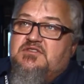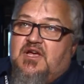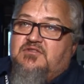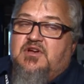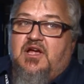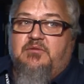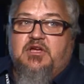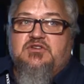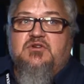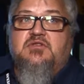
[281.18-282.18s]
I tried to
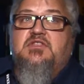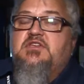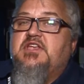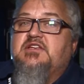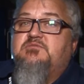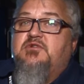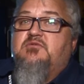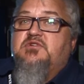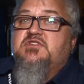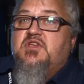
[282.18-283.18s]
make sure that the
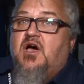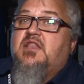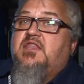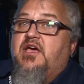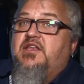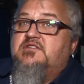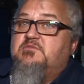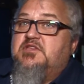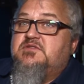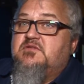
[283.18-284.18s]
textbook was not that
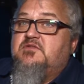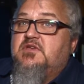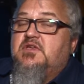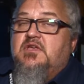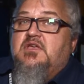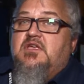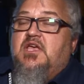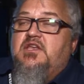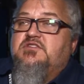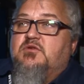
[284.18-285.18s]
expensive.
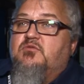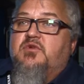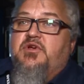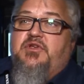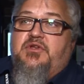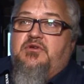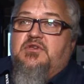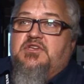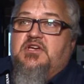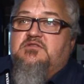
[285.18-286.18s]
And it's a really
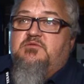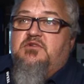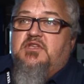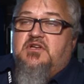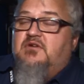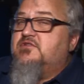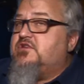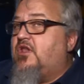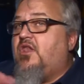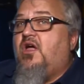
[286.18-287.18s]
good textbook that covers
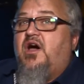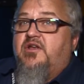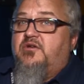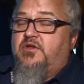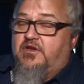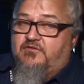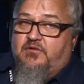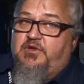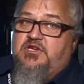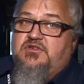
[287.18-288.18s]
a lot of good
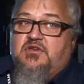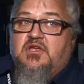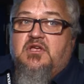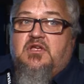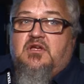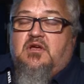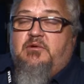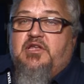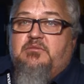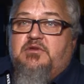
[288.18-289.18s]
information
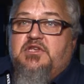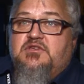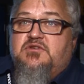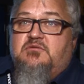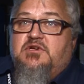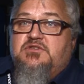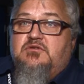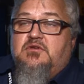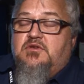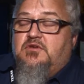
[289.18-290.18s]
about the potential of what you
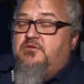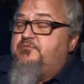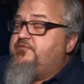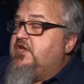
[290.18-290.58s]
can do.